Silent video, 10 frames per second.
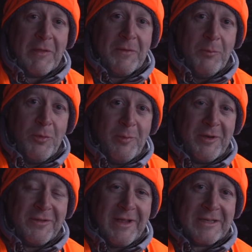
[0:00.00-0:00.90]
want the
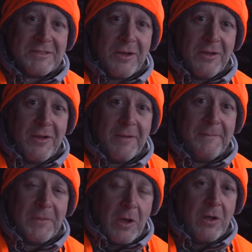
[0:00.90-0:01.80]
movement to last all along,
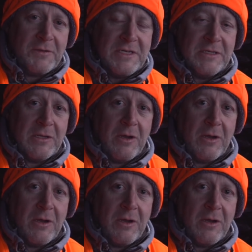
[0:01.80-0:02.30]
all season